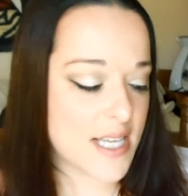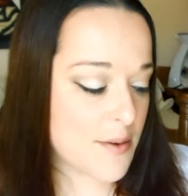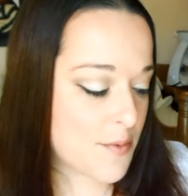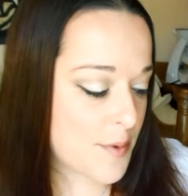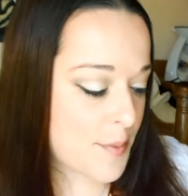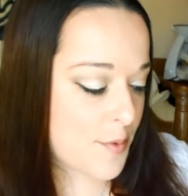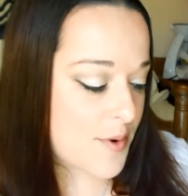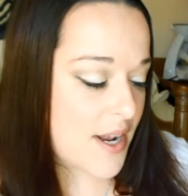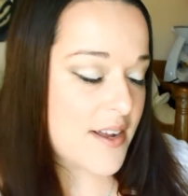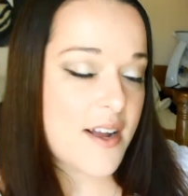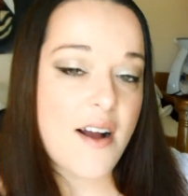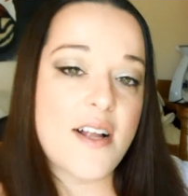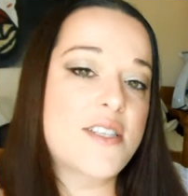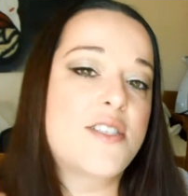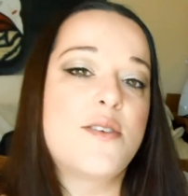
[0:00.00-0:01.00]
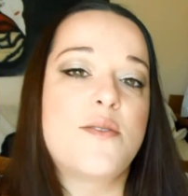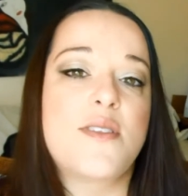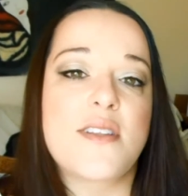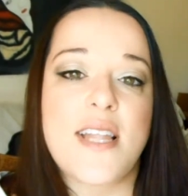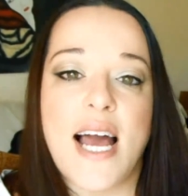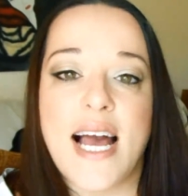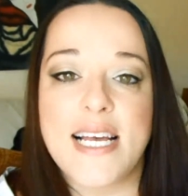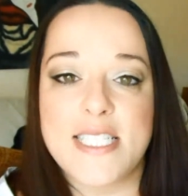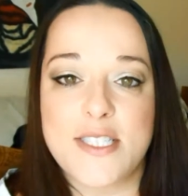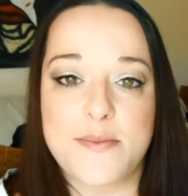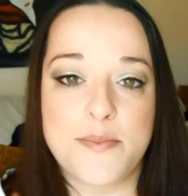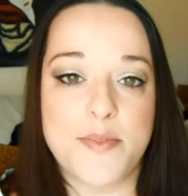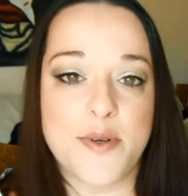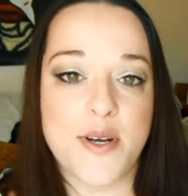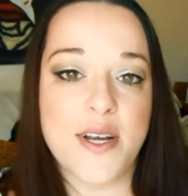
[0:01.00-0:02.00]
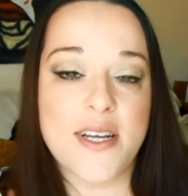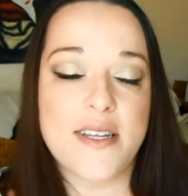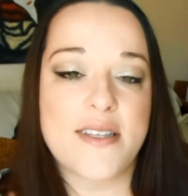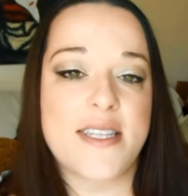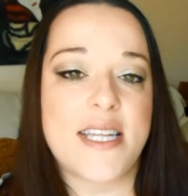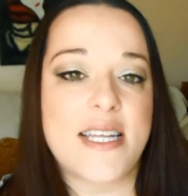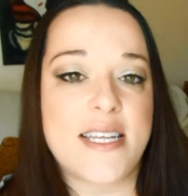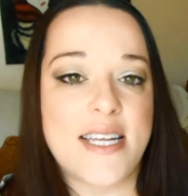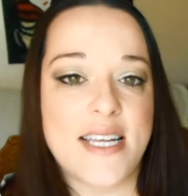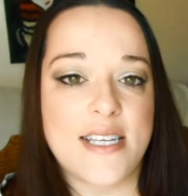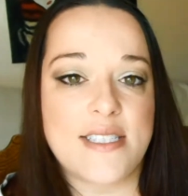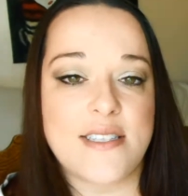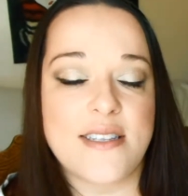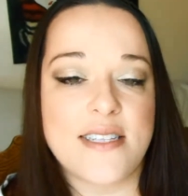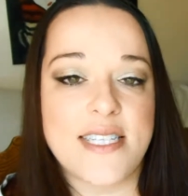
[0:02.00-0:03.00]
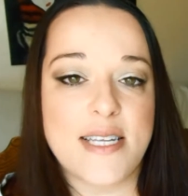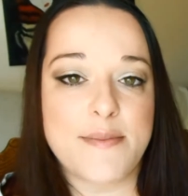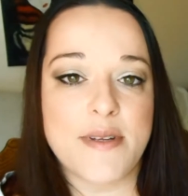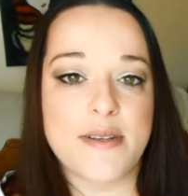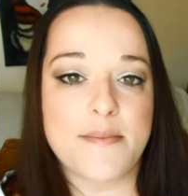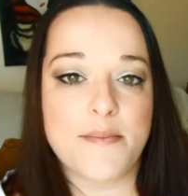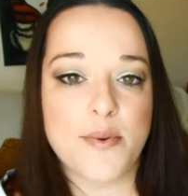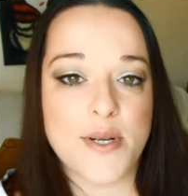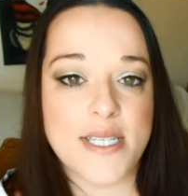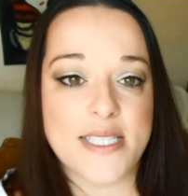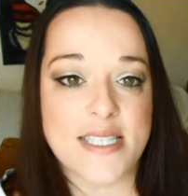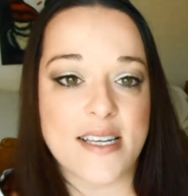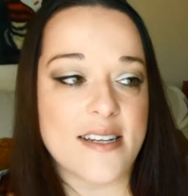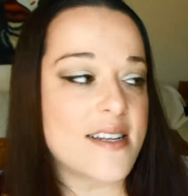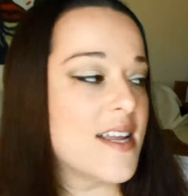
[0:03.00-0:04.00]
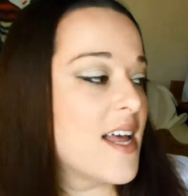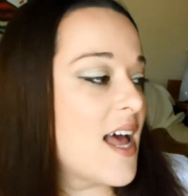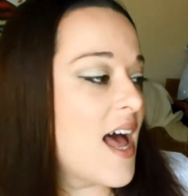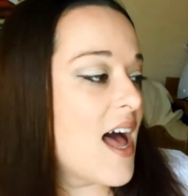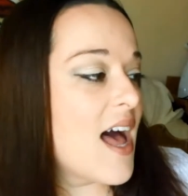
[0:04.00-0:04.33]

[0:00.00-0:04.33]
Because I remember when I got to the last book, The Keys to the Demon Prison,